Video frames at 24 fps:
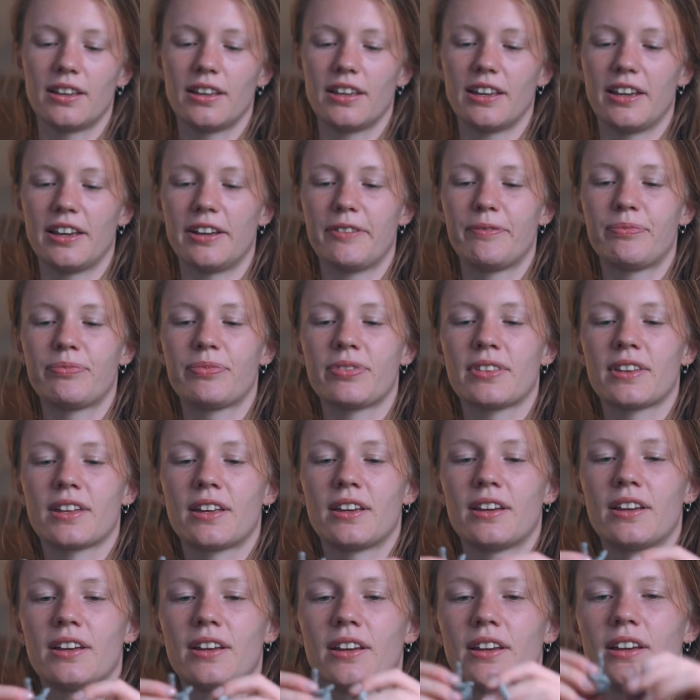here. Yeah.
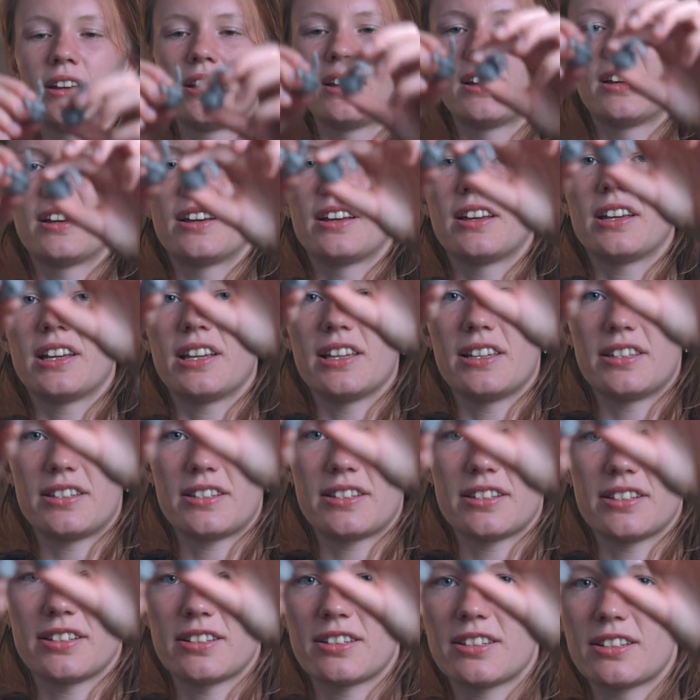
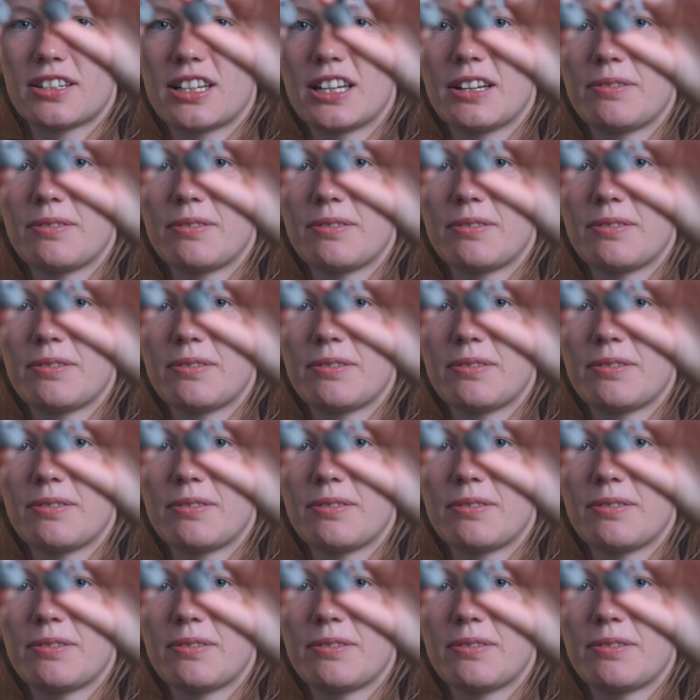It's just